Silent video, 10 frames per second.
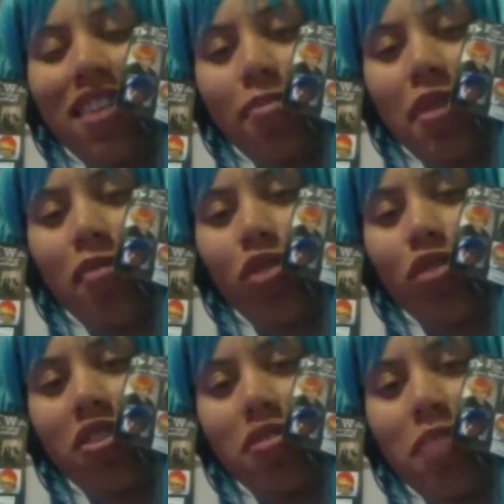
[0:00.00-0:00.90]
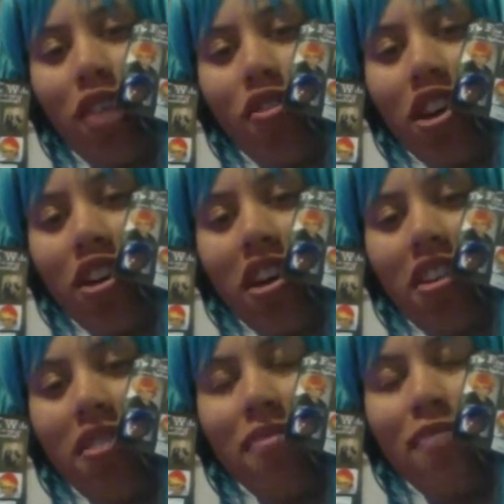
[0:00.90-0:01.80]
one, which is my grill
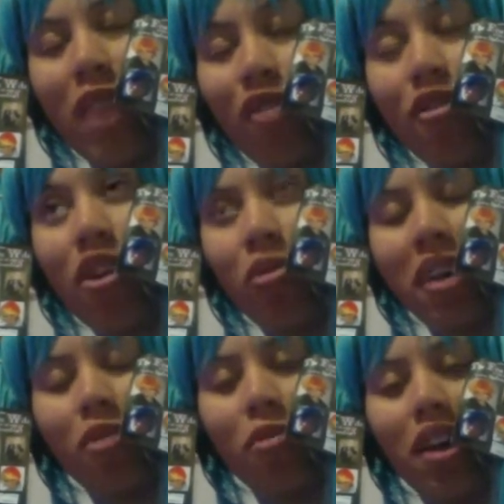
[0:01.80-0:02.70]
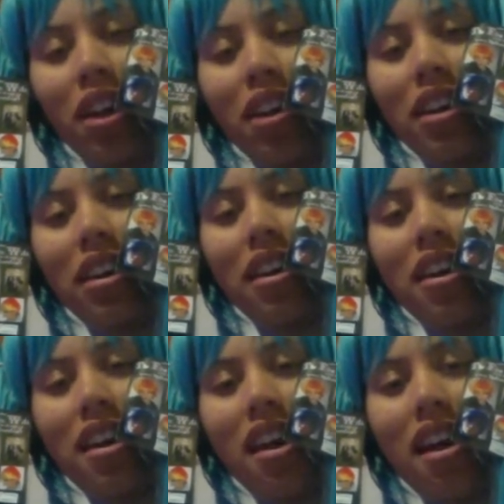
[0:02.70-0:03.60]
wig one.
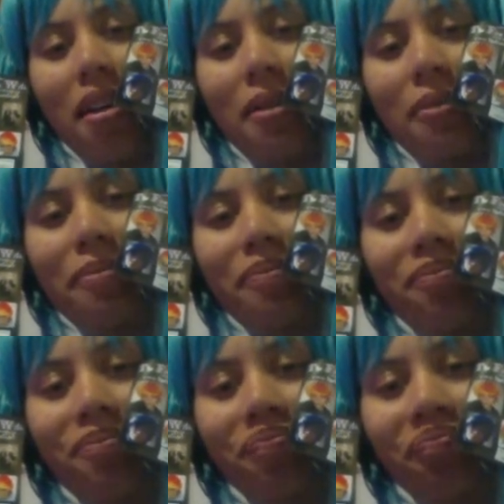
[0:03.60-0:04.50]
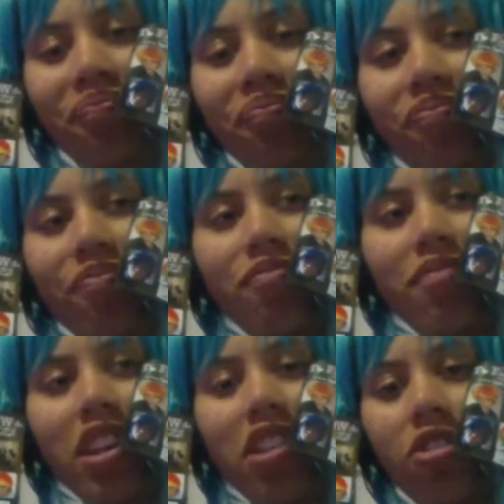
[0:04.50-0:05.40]
Um,
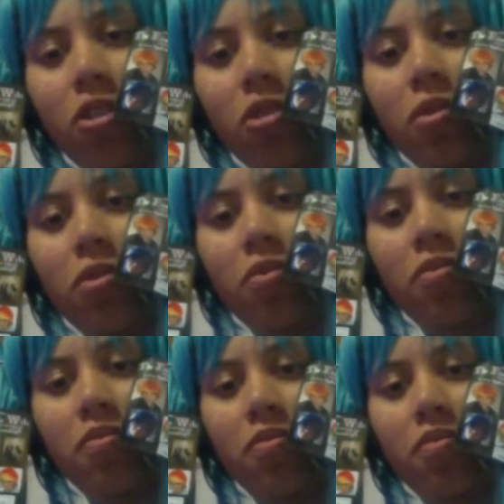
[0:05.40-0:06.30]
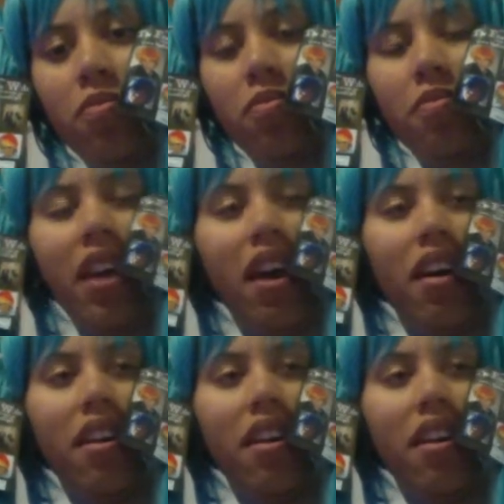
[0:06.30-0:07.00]
so yeah,